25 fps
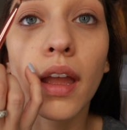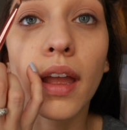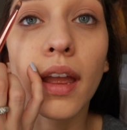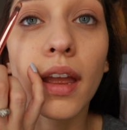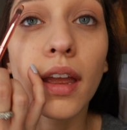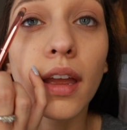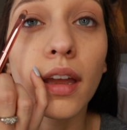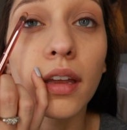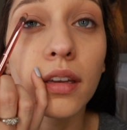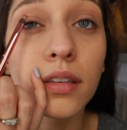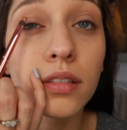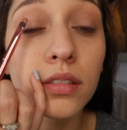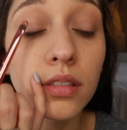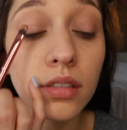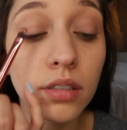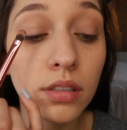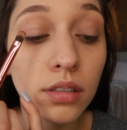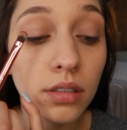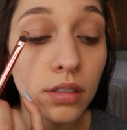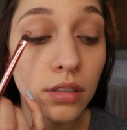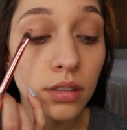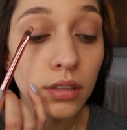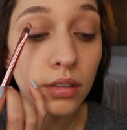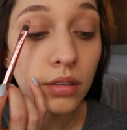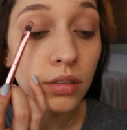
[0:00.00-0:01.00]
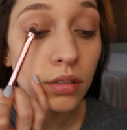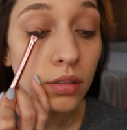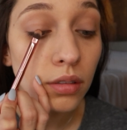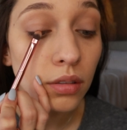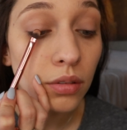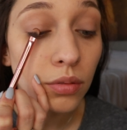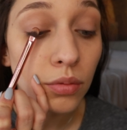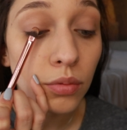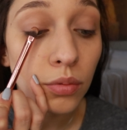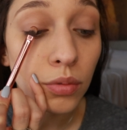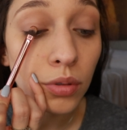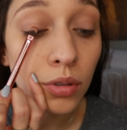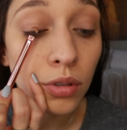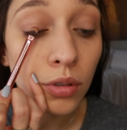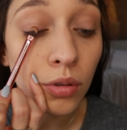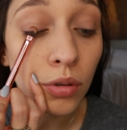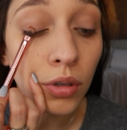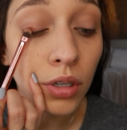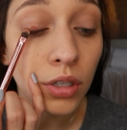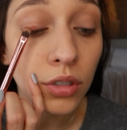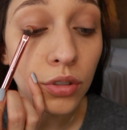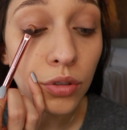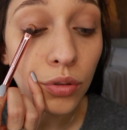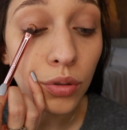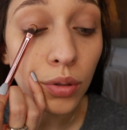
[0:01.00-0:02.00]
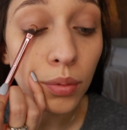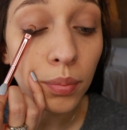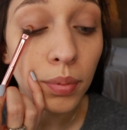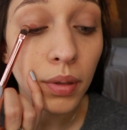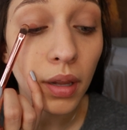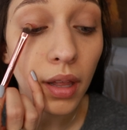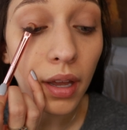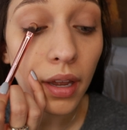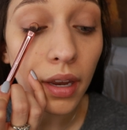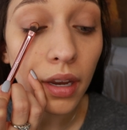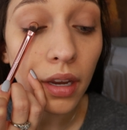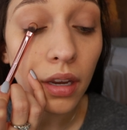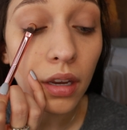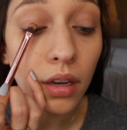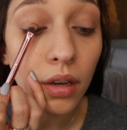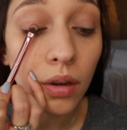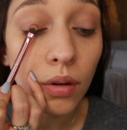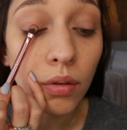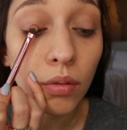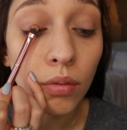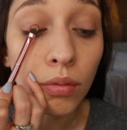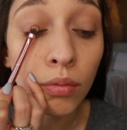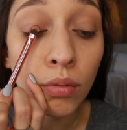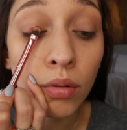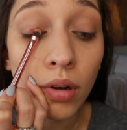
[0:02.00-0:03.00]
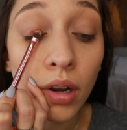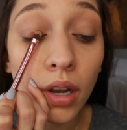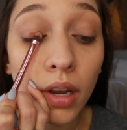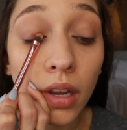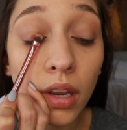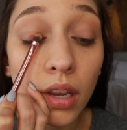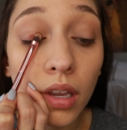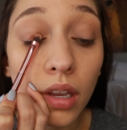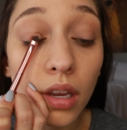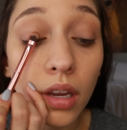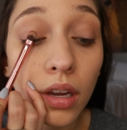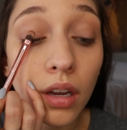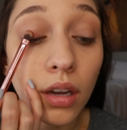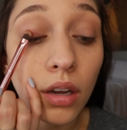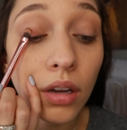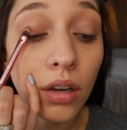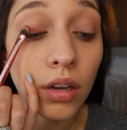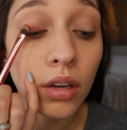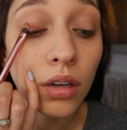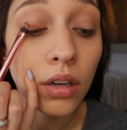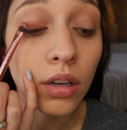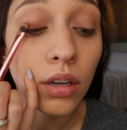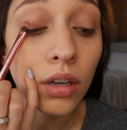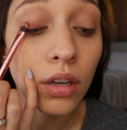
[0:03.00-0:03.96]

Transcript: and we're going to apply it right here.